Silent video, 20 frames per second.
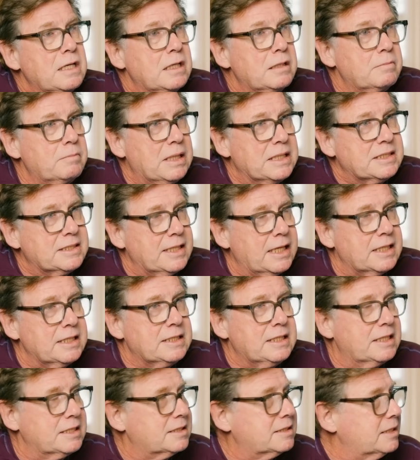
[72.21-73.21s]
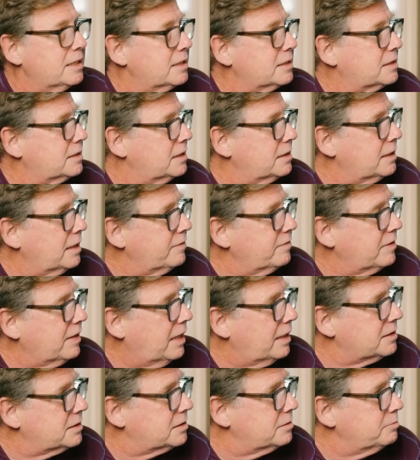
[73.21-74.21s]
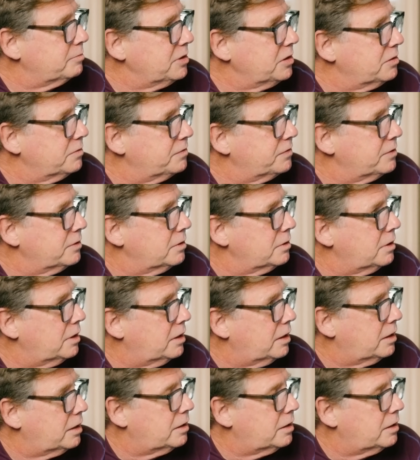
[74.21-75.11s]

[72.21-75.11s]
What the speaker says: my second S6, and I've got some beautiful